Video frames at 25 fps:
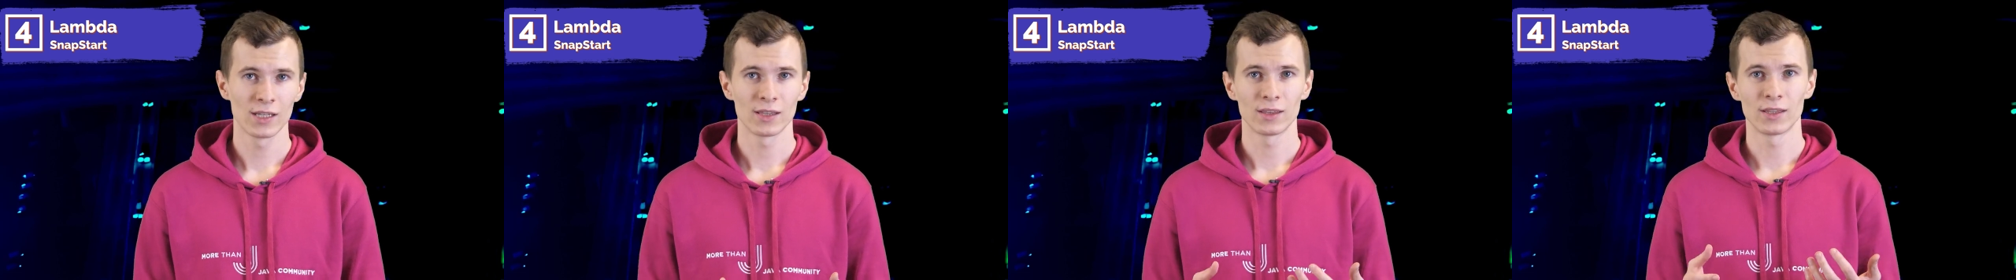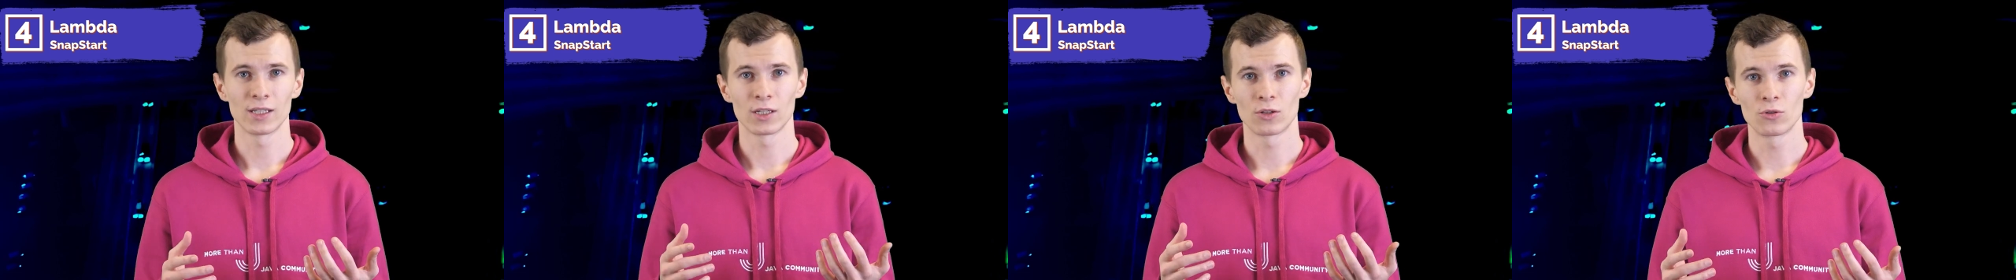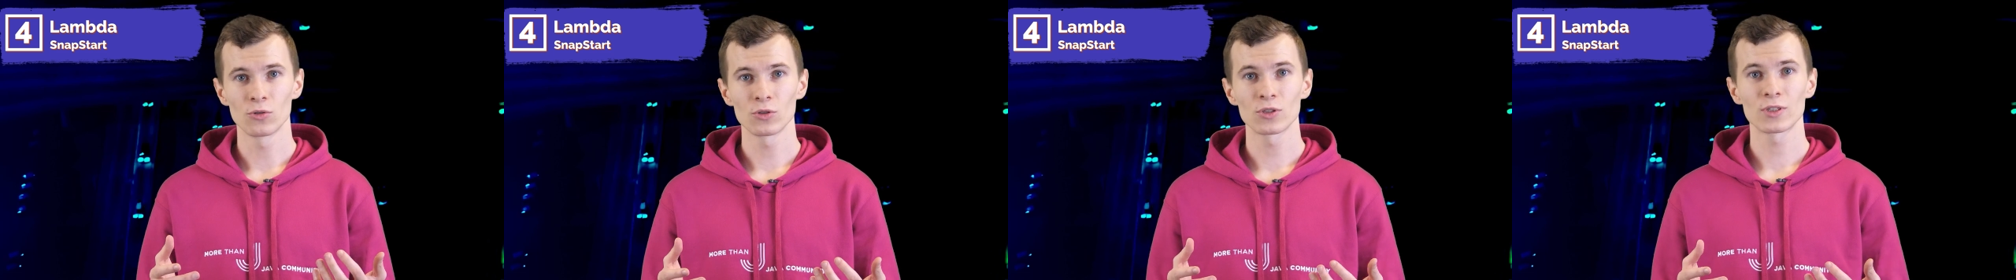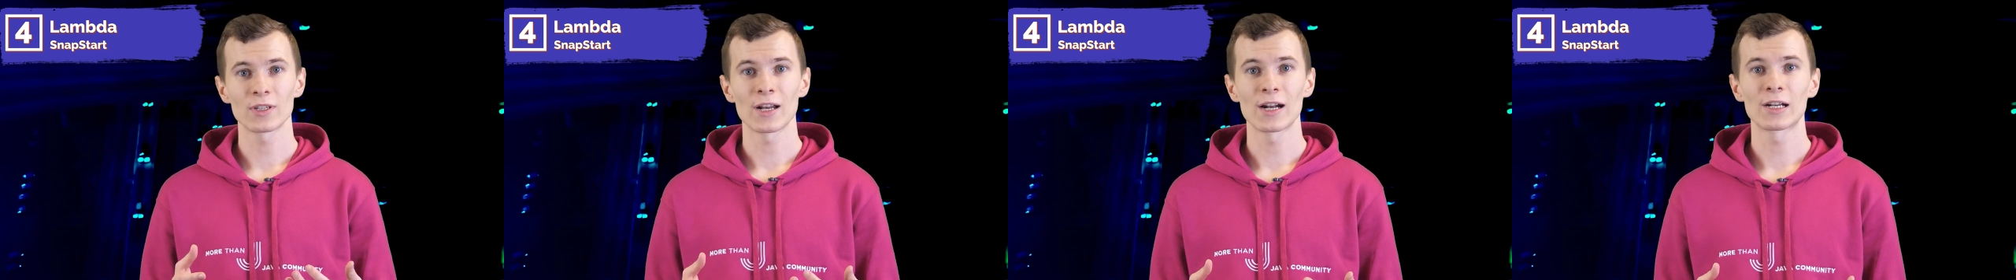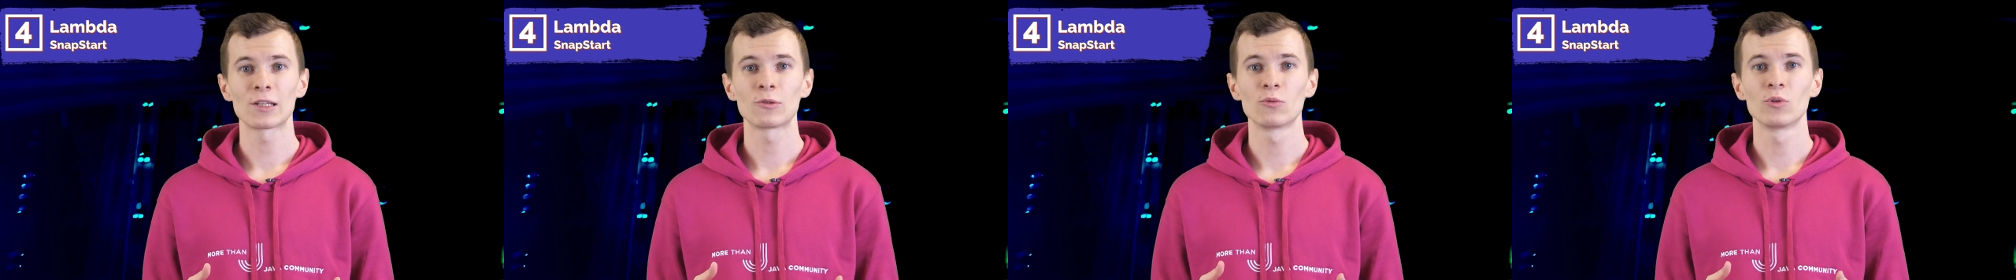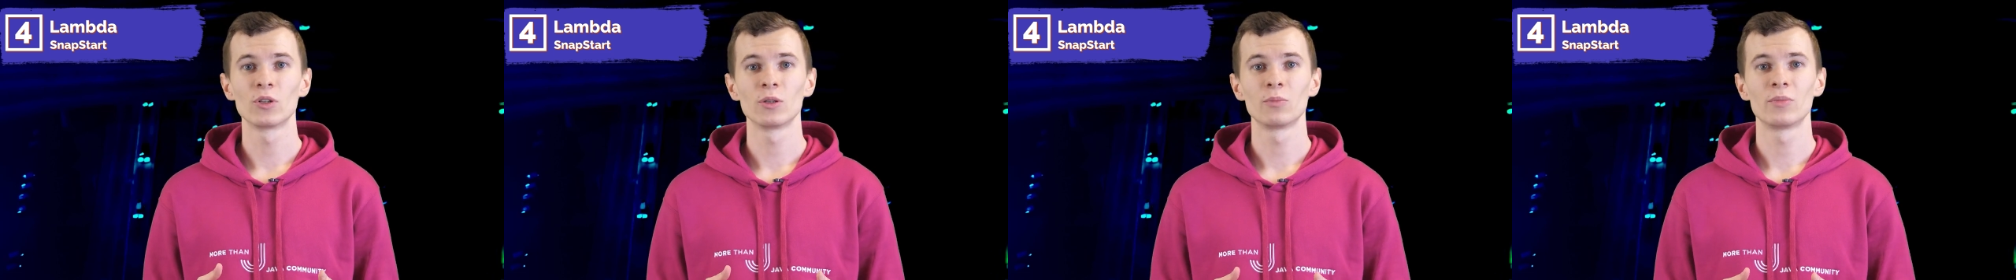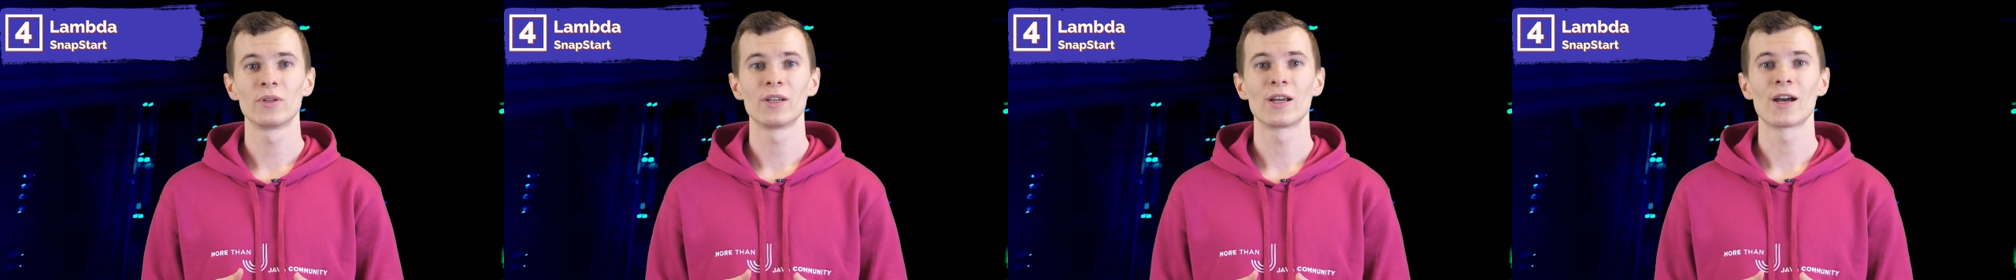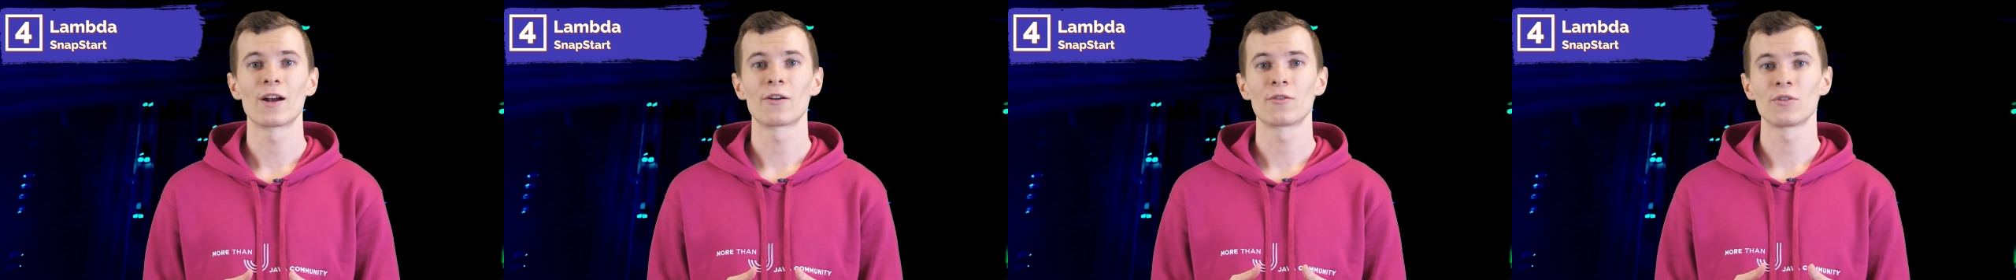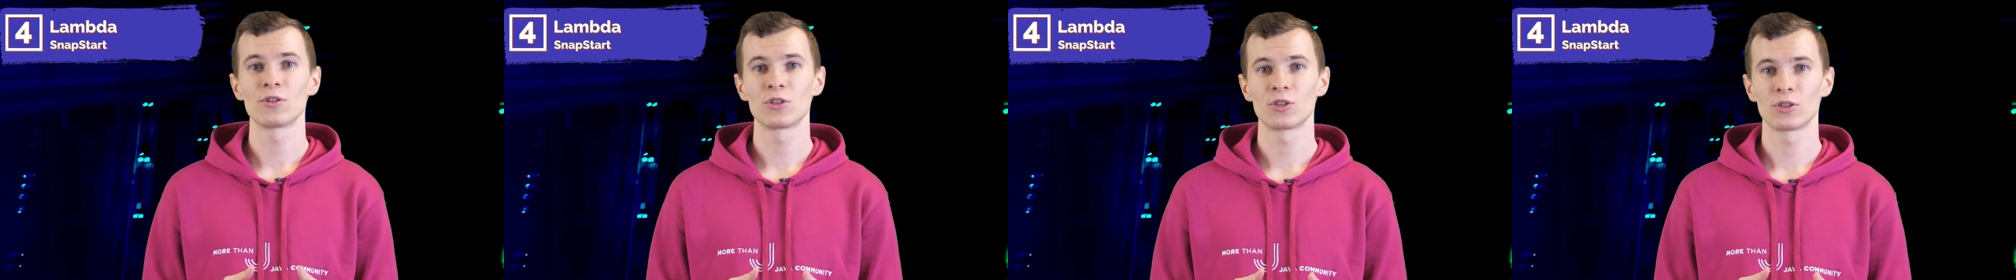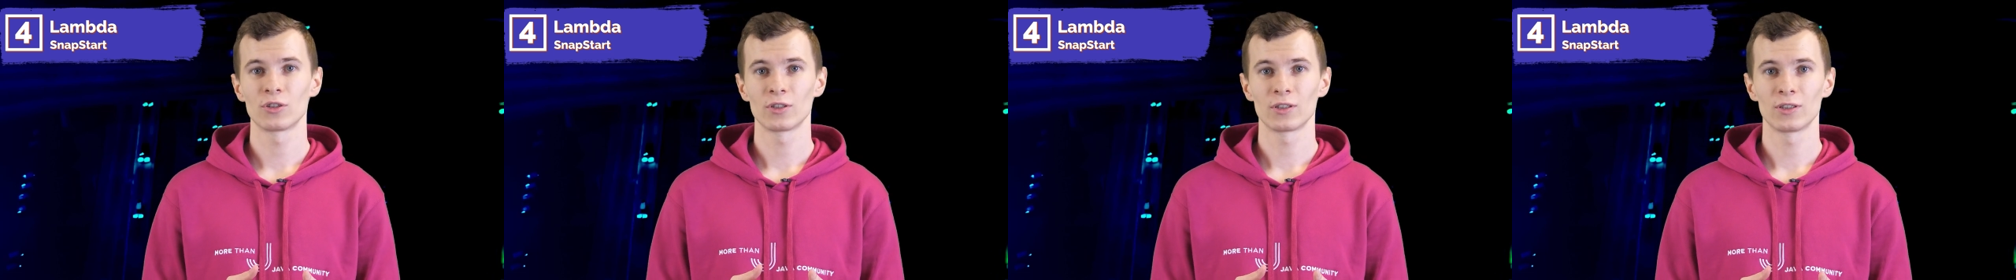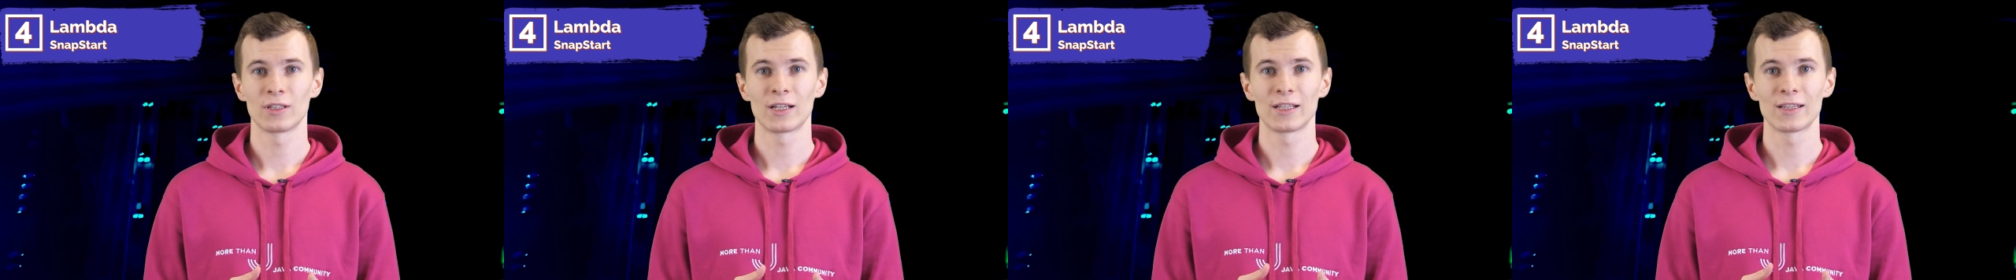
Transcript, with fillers: the good start will be original